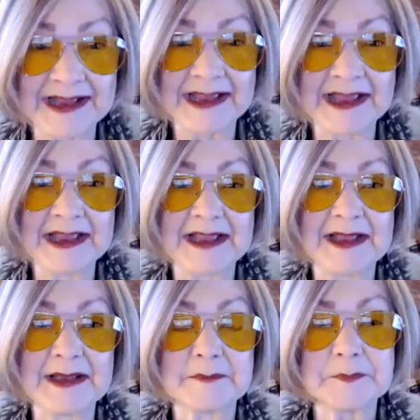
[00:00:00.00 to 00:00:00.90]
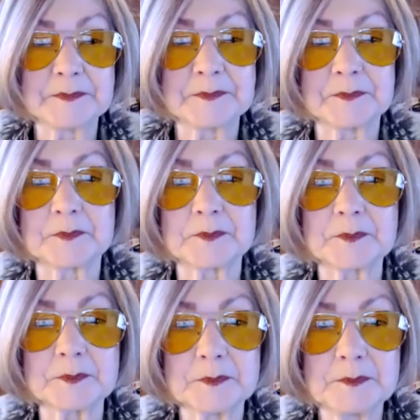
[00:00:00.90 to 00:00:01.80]
Because that's how I feel like
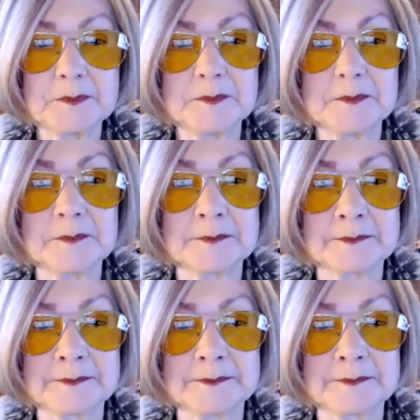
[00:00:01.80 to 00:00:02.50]
the transition that